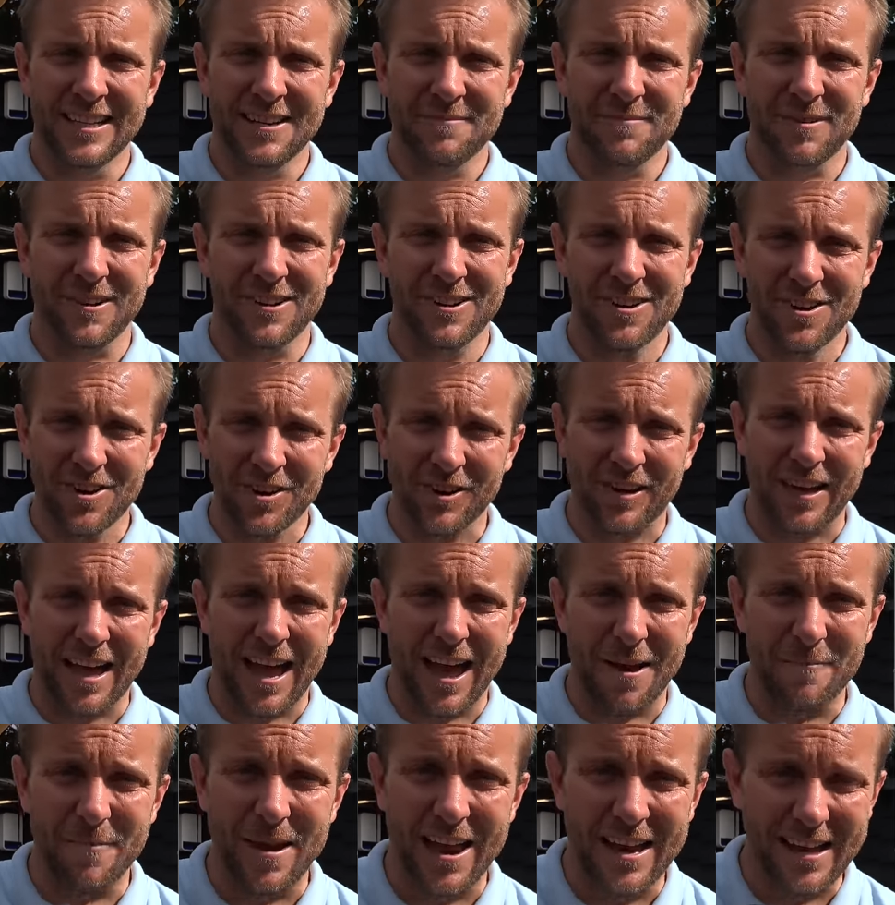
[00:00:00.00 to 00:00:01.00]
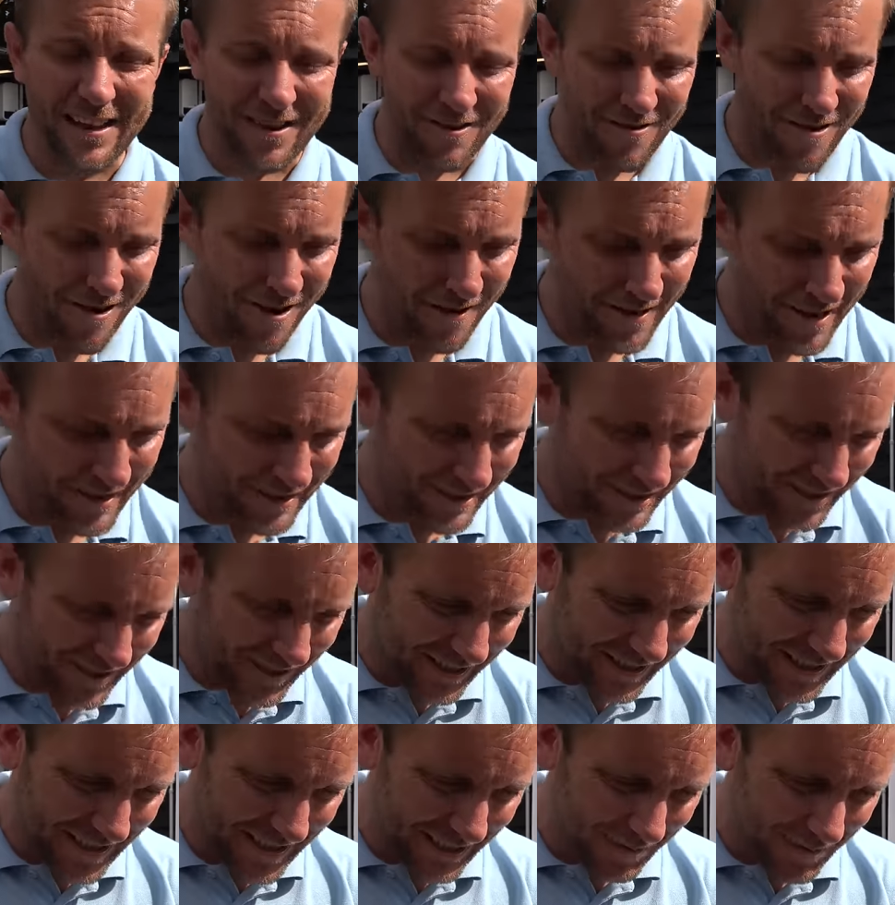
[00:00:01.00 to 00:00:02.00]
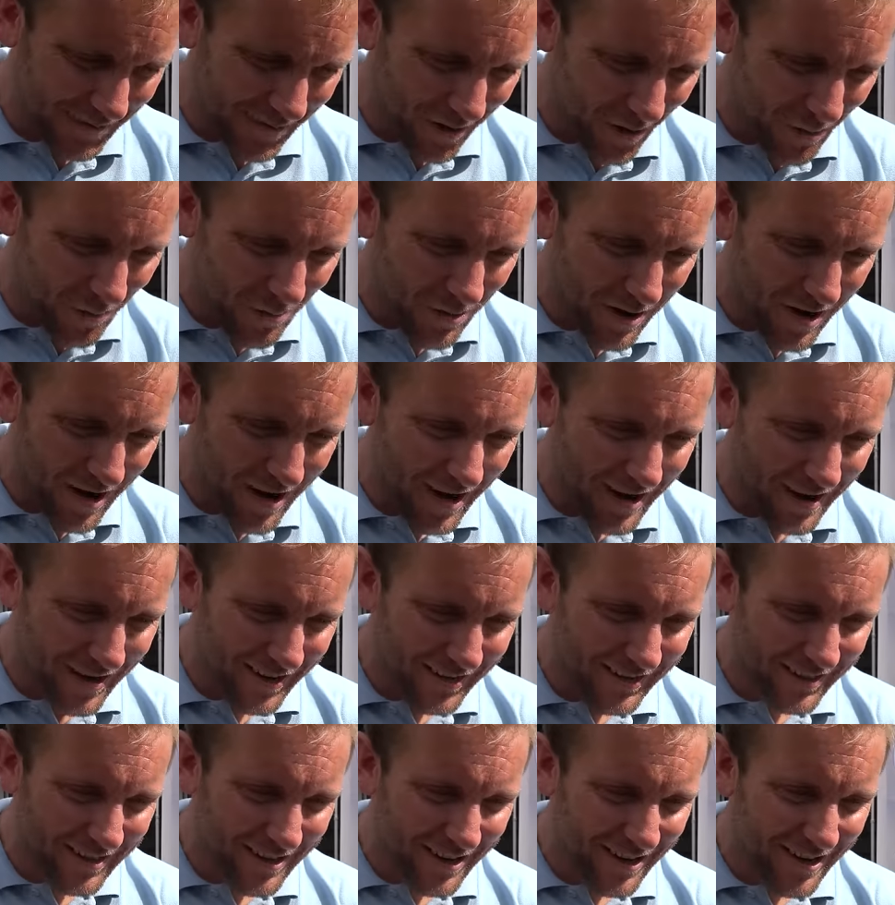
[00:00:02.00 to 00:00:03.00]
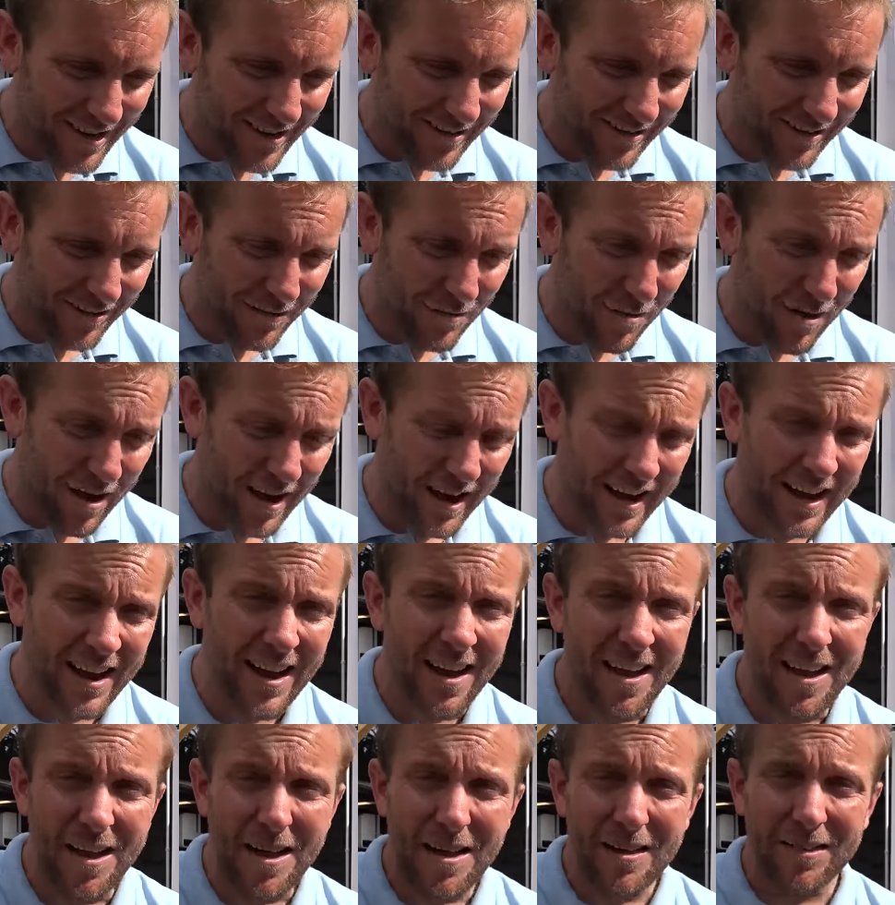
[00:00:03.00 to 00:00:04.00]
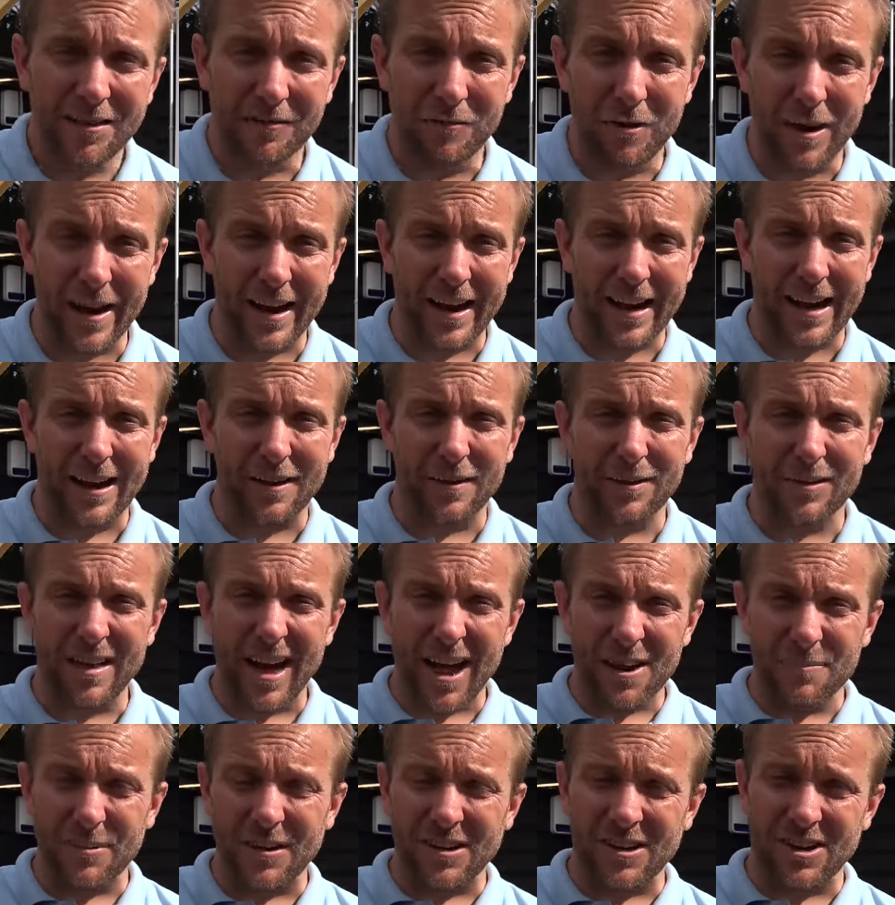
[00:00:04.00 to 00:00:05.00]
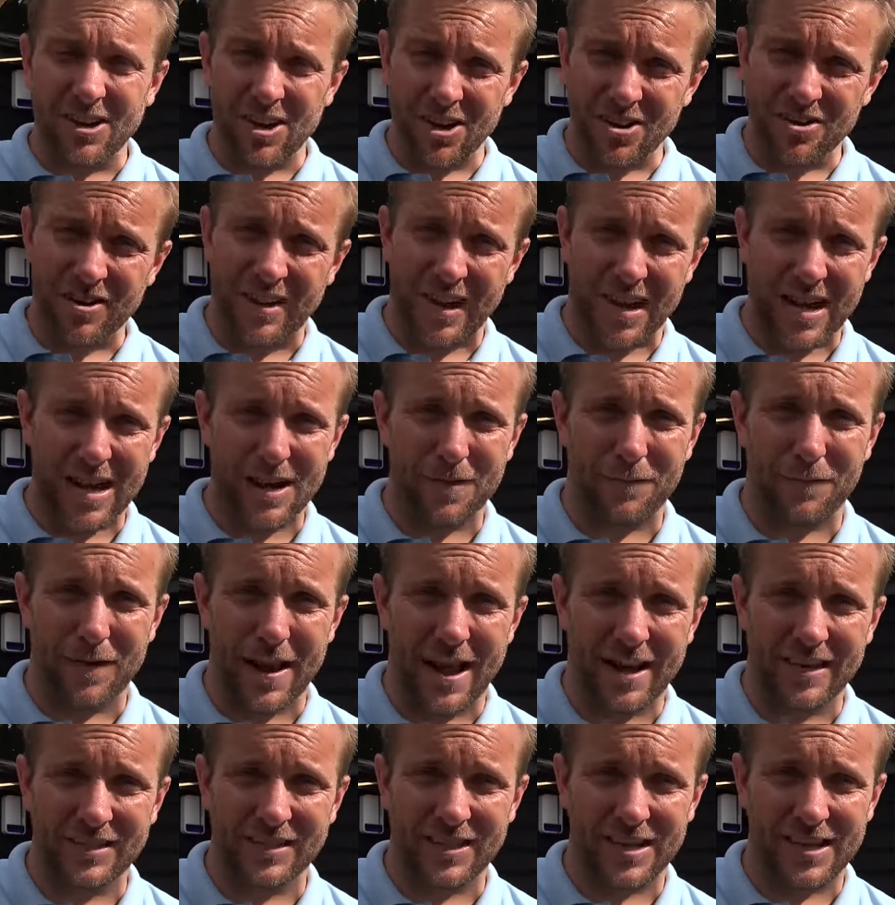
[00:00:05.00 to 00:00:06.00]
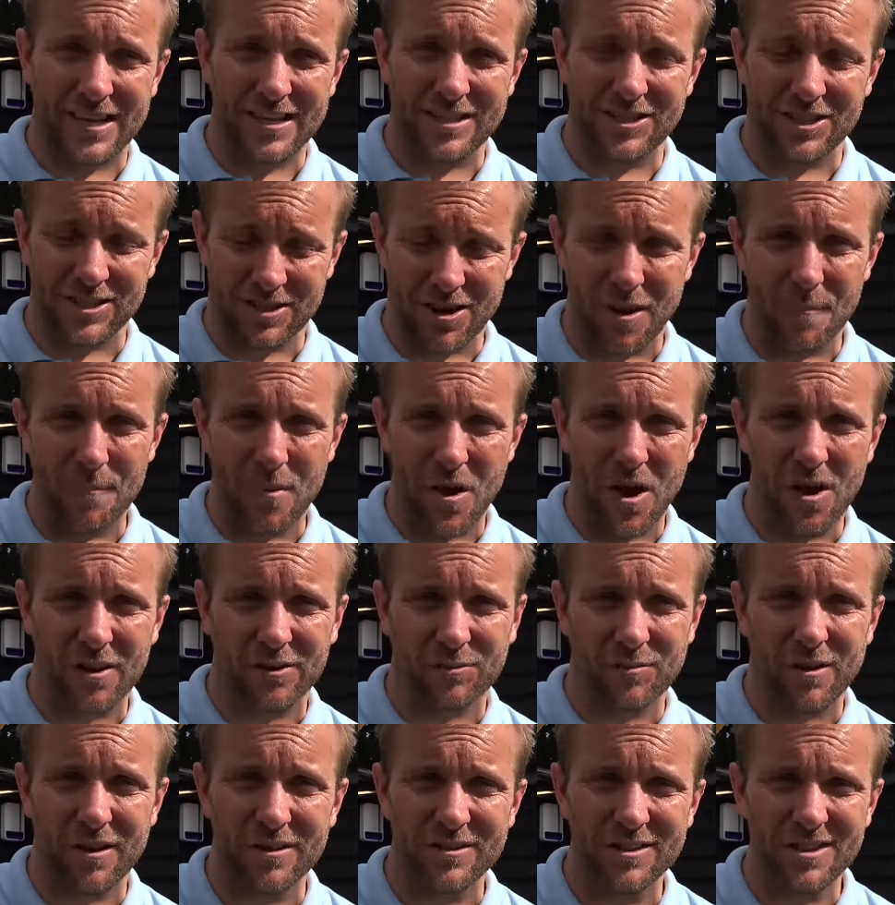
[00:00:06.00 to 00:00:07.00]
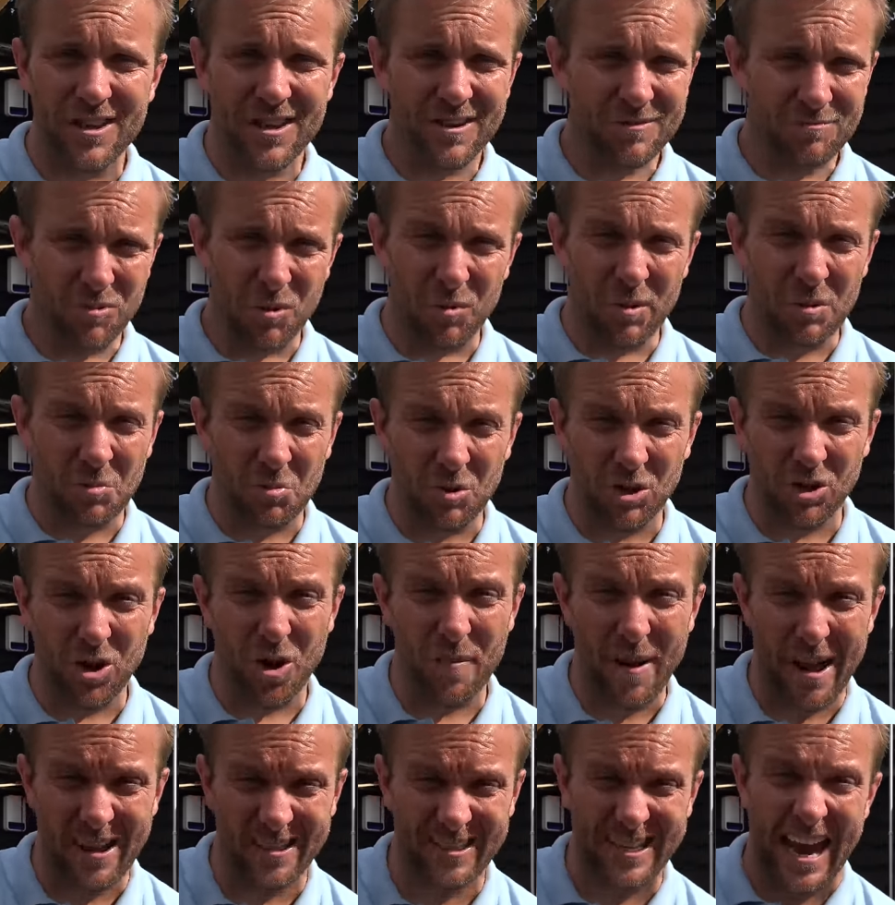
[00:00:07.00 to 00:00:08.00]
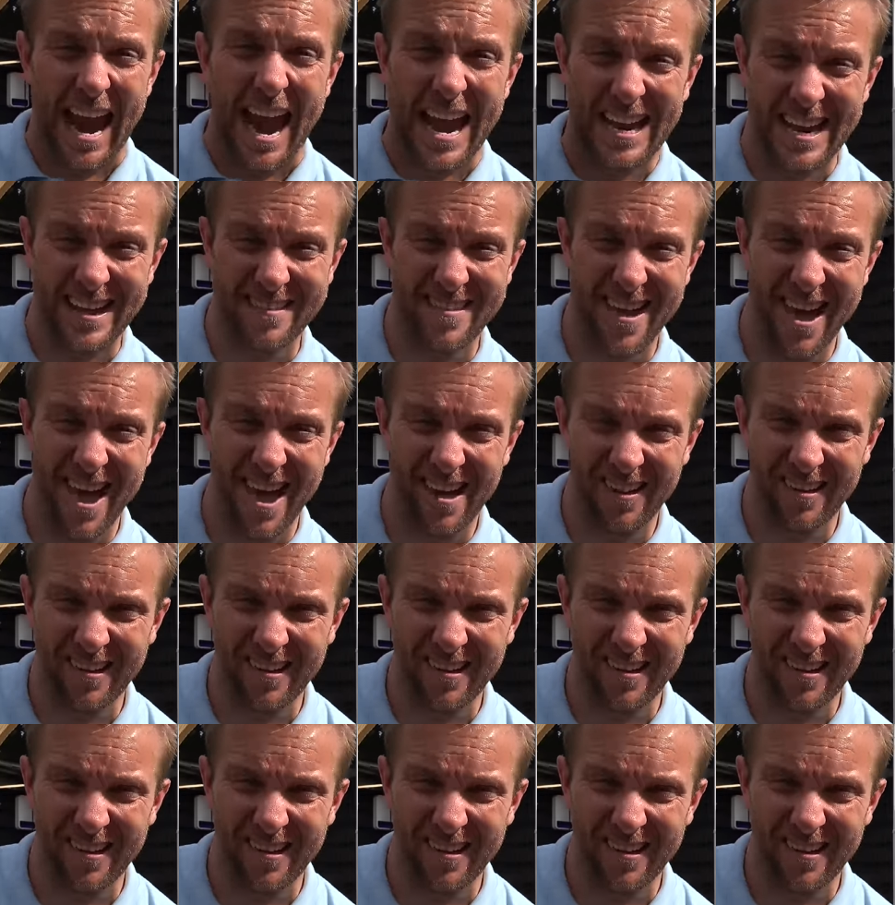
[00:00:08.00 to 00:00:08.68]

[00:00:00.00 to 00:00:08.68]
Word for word: But look how many there are. Let's just see. We've got one, two, three, three. And if that had been UK Flexis, just like Bath ones, probably would have got about 10 in there.